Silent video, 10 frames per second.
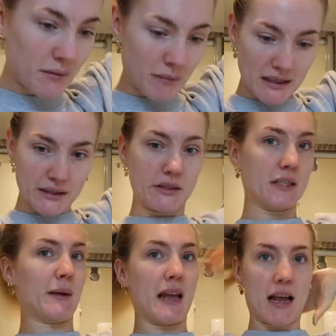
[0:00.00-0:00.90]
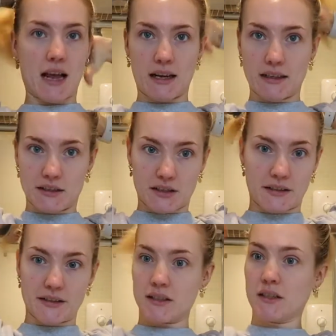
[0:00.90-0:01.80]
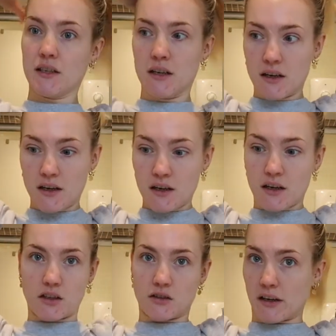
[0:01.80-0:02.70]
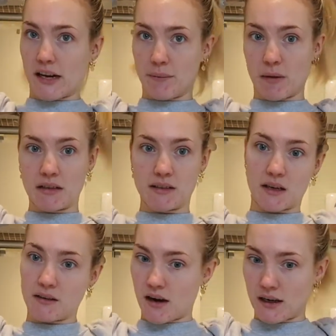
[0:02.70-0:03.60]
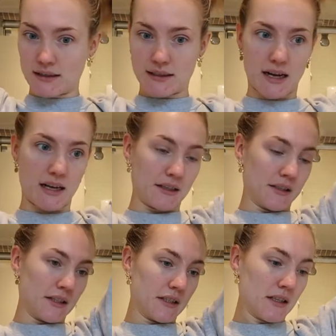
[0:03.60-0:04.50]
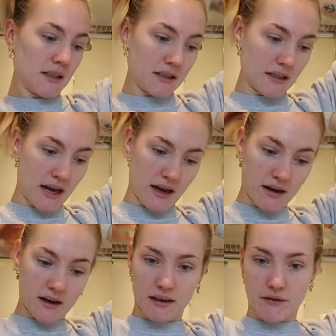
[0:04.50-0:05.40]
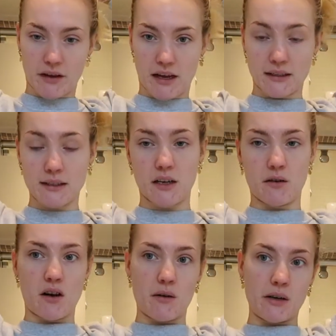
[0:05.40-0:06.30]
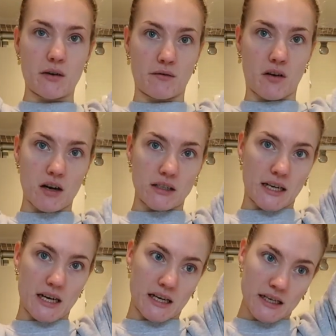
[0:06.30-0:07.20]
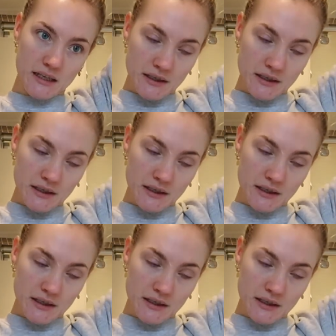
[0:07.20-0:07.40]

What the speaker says: Max, who does my hair, is just a dream. He's so nice and yeah, I love it there. So I went on Friday